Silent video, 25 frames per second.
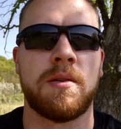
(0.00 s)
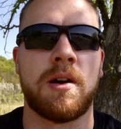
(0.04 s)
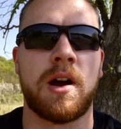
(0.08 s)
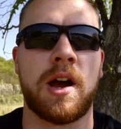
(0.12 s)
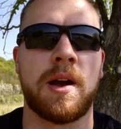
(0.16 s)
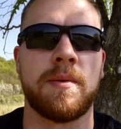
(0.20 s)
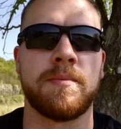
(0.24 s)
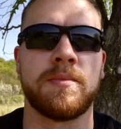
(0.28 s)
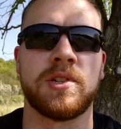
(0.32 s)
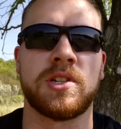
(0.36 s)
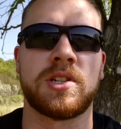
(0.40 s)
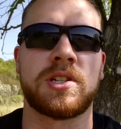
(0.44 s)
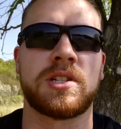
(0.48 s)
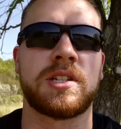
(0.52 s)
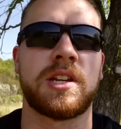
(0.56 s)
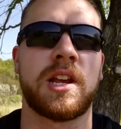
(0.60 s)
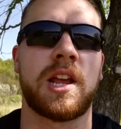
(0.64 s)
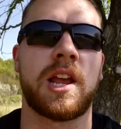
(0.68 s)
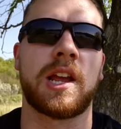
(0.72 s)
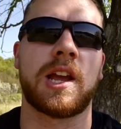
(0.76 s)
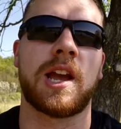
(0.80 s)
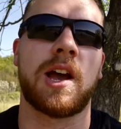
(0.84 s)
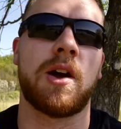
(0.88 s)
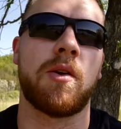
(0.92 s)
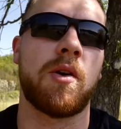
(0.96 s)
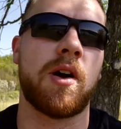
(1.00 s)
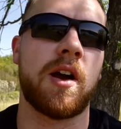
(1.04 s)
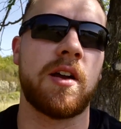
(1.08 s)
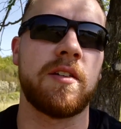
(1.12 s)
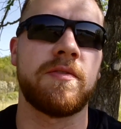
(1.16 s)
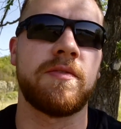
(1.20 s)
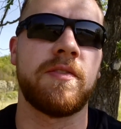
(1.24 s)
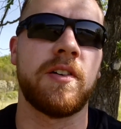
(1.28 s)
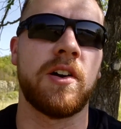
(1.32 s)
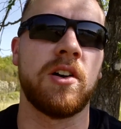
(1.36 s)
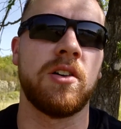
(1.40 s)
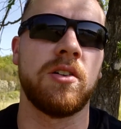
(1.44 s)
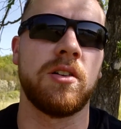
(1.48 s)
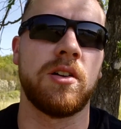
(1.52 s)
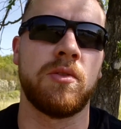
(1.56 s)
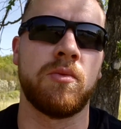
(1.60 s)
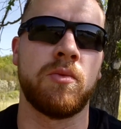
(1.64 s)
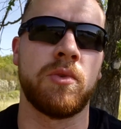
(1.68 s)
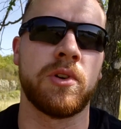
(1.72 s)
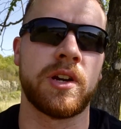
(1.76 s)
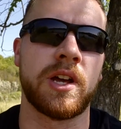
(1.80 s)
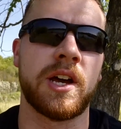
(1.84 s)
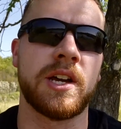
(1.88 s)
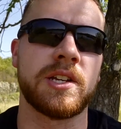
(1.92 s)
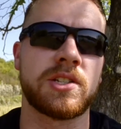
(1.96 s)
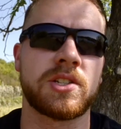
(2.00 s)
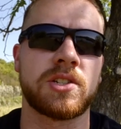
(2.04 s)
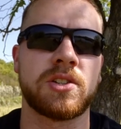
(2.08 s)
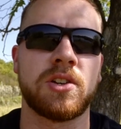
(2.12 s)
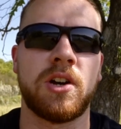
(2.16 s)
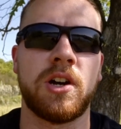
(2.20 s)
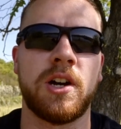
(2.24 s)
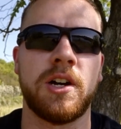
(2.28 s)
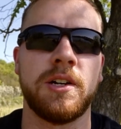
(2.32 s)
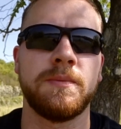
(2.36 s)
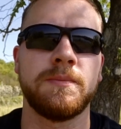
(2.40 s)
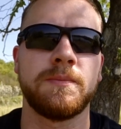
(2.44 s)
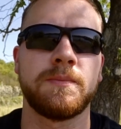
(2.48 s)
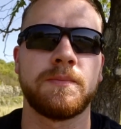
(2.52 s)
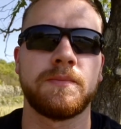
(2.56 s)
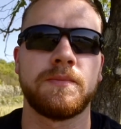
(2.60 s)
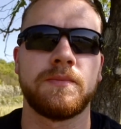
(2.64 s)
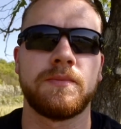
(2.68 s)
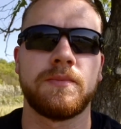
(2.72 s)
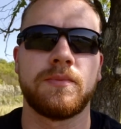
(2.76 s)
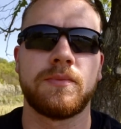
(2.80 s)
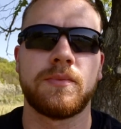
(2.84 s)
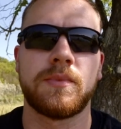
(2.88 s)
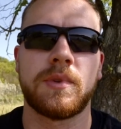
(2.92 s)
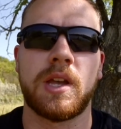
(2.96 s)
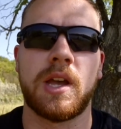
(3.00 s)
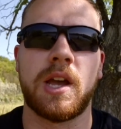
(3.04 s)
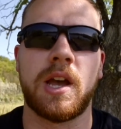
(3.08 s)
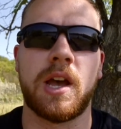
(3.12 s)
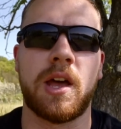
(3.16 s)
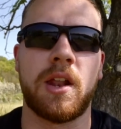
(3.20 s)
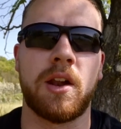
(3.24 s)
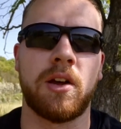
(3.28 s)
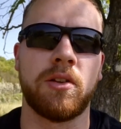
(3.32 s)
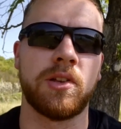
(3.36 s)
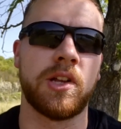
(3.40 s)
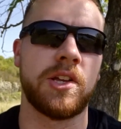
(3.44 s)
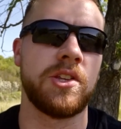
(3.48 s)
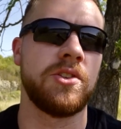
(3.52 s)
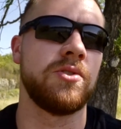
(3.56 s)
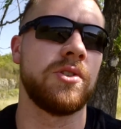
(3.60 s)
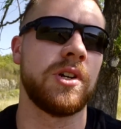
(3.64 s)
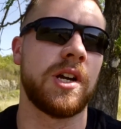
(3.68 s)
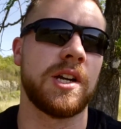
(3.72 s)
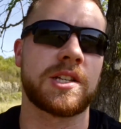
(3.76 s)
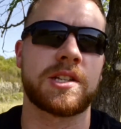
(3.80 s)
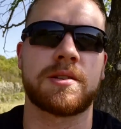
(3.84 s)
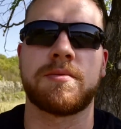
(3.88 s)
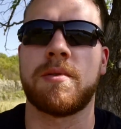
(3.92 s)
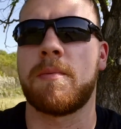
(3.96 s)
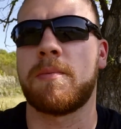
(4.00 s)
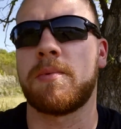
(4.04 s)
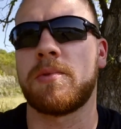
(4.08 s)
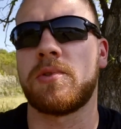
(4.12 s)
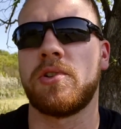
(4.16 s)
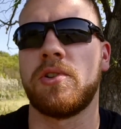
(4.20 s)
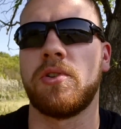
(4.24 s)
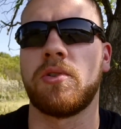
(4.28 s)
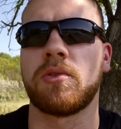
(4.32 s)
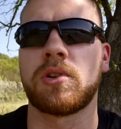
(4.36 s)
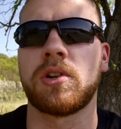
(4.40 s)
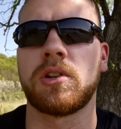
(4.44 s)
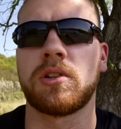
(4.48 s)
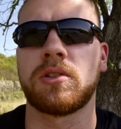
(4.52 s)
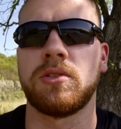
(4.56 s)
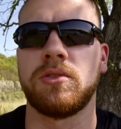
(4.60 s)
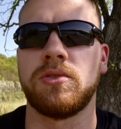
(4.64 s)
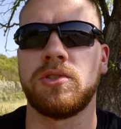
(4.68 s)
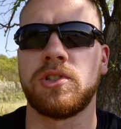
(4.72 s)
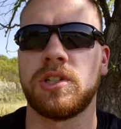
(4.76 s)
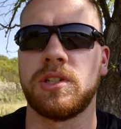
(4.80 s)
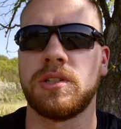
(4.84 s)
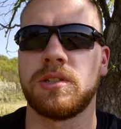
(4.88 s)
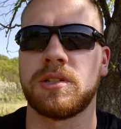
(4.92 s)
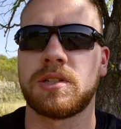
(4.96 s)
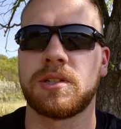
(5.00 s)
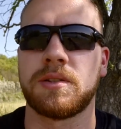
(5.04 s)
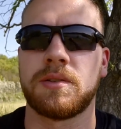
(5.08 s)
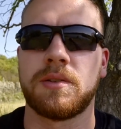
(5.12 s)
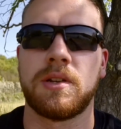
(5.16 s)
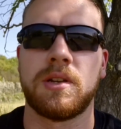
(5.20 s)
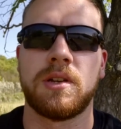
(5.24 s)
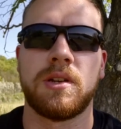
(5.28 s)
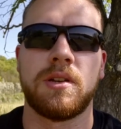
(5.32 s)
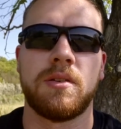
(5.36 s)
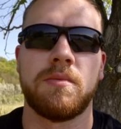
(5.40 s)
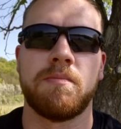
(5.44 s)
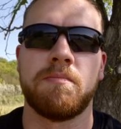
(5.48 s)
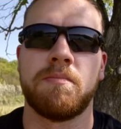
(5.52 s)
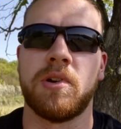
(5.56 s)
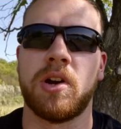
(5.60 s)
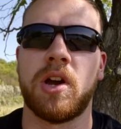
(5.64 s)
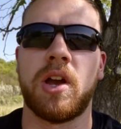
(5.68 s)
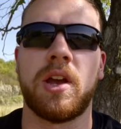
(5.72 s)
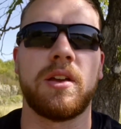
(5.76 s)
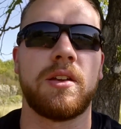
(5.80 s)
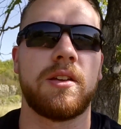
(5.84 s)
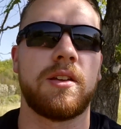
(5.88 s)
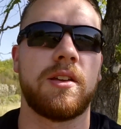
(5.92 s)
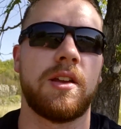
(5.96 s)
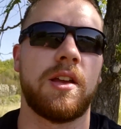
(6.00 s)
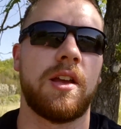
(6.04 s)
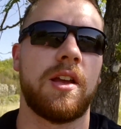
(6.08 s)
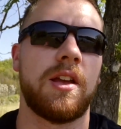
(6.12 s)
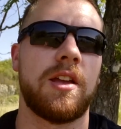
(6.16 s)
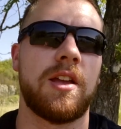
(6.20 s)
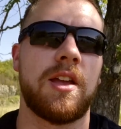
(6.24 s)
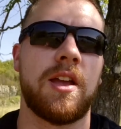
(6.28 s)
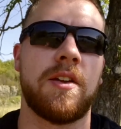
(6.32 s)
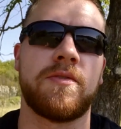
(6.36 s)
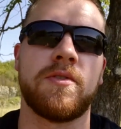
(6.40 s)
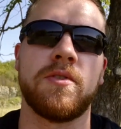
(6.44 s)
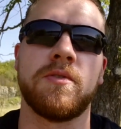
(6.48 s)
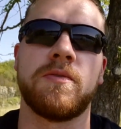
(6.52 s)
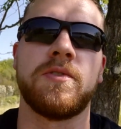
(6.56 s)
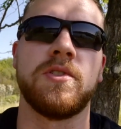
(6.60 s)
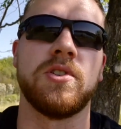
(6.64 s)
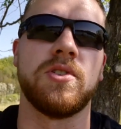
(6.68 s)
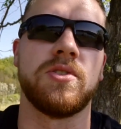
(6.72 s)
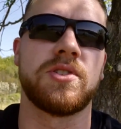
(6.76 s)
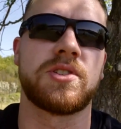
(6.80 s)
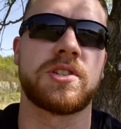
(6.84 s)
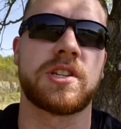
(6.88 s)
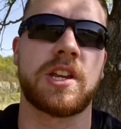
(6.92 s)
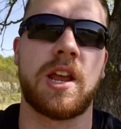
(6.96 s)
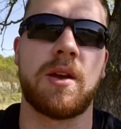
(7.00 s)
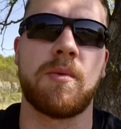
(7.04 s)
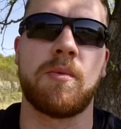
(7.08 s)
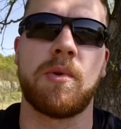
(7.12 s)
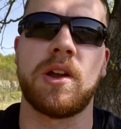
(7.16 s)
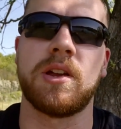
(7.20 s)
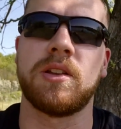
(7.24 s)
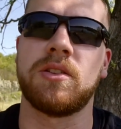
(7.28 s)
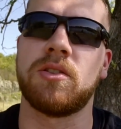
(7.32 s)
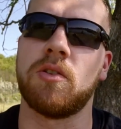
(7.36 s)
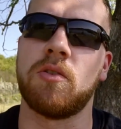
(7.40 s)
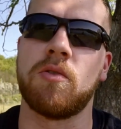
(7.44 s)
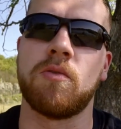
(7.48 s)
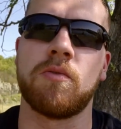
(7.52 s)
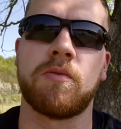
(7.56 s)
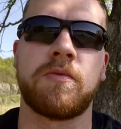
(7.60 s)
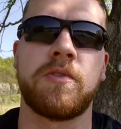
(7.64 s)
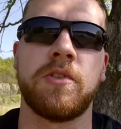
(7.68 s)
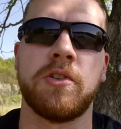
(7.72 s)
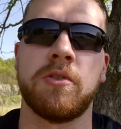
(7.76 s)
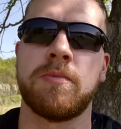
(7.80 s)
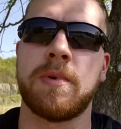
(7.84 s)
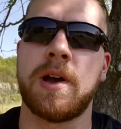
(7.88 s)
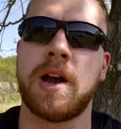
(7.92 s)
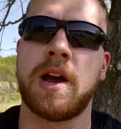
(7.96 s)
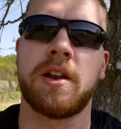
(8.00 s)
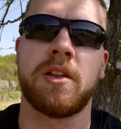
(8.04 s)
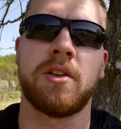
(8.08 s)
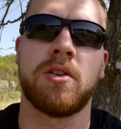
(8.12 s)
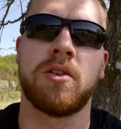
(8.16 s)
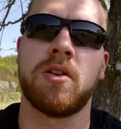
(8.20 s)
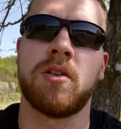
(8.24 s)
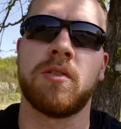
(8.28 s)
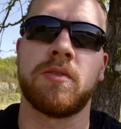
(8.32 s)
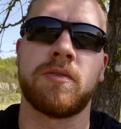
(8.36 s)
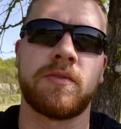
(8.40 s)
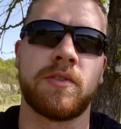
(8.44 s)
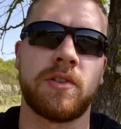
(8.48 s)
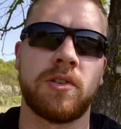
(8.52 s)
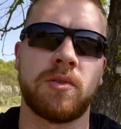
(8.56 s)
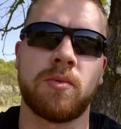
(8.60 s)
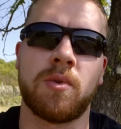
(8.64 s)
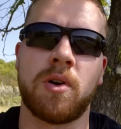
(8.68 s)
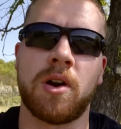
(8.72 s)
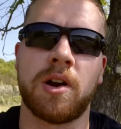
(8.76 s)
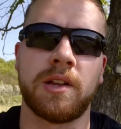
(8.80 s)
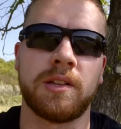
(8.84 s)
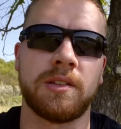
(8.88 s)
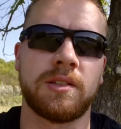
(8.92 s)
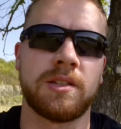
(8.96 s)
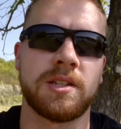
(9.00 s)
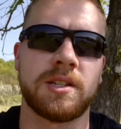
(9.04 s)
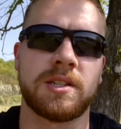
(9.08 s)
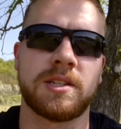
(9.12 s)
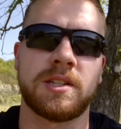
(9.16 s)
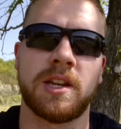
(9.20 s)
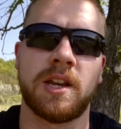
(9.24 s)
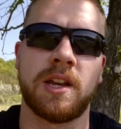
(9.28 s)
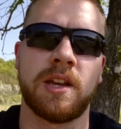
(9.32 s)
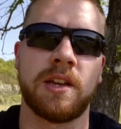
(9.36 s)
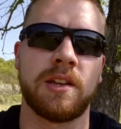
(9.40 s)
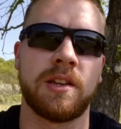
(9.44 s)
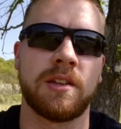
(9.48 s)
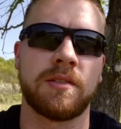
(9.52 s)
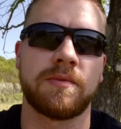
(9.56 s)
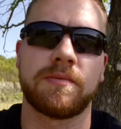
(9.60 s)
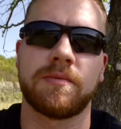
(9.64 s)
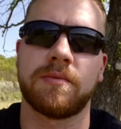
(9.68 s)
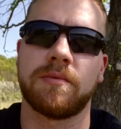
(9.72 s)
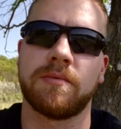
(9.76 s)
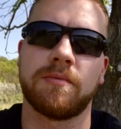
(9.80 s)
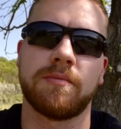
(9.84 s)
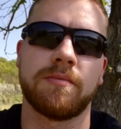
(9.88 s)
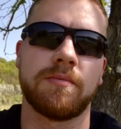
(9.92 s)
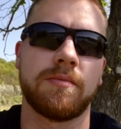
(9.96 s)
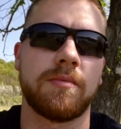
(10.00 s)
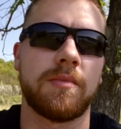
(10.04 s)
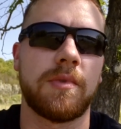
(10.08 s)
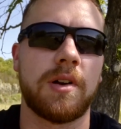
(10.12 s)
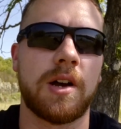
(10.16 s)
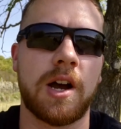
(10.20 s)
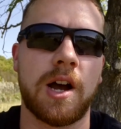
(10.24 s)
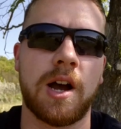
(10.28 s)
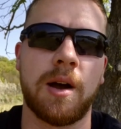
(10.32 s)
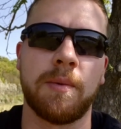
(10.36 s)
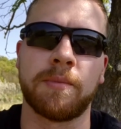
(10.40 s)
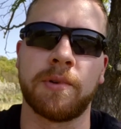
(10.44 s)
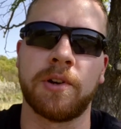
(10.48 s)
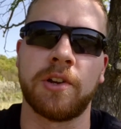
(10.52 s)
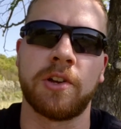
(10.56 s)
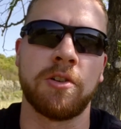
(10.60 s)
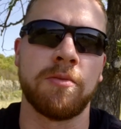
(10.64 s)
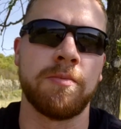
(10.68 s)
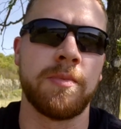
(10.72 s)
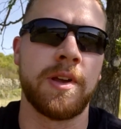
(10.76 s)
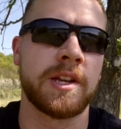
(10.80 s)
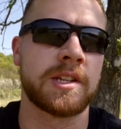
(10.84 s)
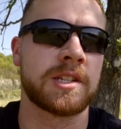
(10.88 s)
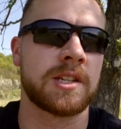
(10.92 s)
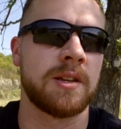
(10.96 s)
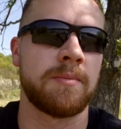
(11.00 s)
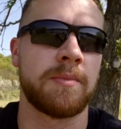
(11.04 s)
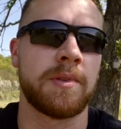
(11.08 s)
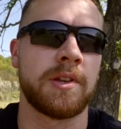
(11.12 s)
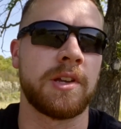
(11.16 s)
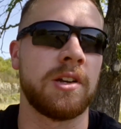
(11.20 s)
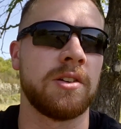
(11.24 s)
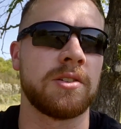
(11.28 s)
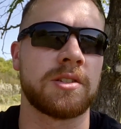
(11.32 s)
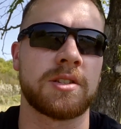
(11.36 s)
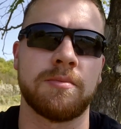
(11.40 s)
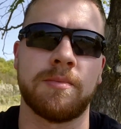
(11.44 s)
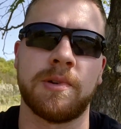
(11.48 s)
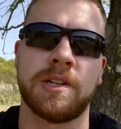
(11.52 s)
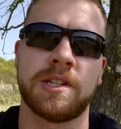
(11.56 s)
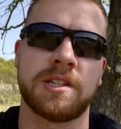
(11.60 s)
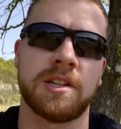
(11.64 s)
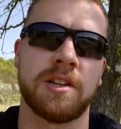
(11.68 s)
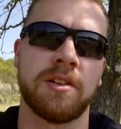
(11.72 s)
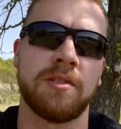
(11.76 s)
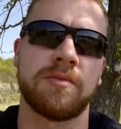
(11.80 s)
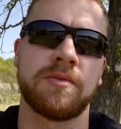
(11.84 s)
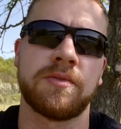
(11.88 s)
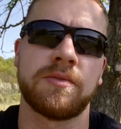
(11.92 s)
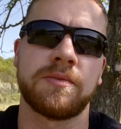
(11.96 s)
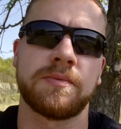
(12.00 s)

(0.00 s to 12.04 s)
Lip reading: I'm just saying how I felt and what I saw, and I'll let you guys come up with your own conclusions. But if you feel the same way, don't feel bad at all for wanting to say, I'm gonna go make something else of myself.